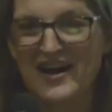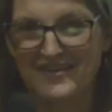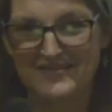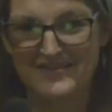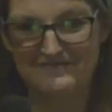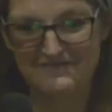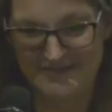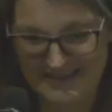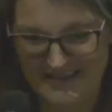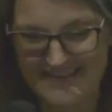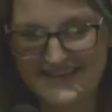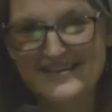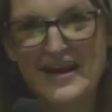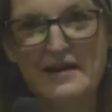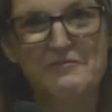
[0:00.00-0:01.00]
I would sit at
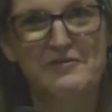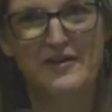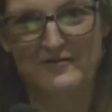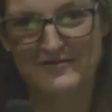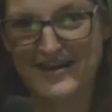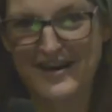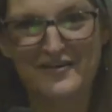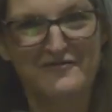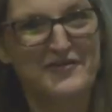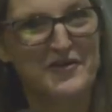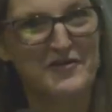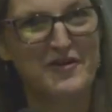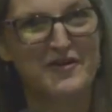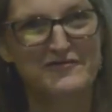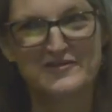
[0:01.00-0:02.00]
the table, I would take a
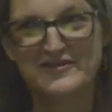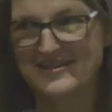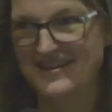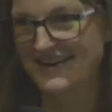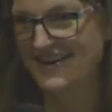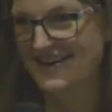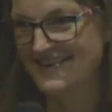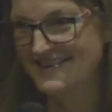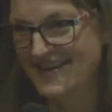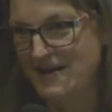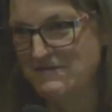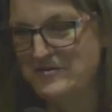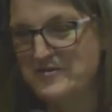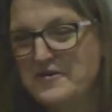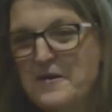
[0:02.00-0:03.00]
photo of her sitting at the
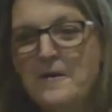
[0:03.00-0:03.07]
table.